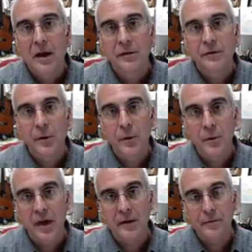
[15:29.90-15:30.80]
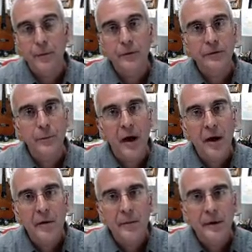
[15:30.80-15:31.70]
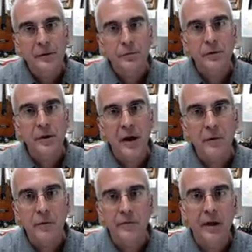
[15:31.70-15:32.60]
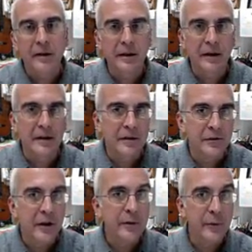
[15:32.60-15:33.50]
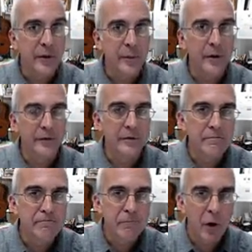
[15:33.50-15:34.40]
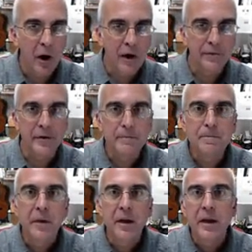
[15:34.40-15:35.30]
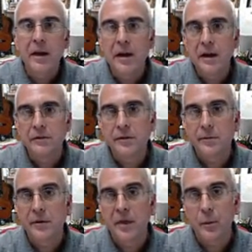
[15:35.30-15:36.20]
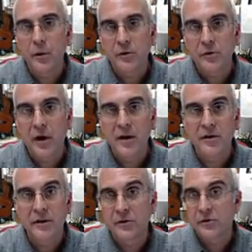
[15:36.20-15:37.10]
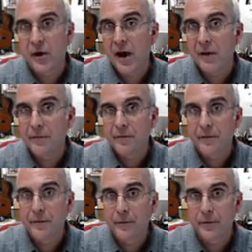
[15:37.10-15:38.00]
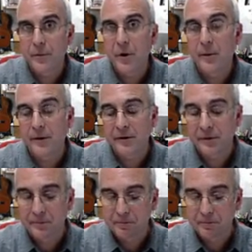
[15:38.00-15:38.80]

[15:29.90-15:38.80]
So that forced smile, it's really not reflecting genuine emotion often. It's something that we're trying to contrive for the moment.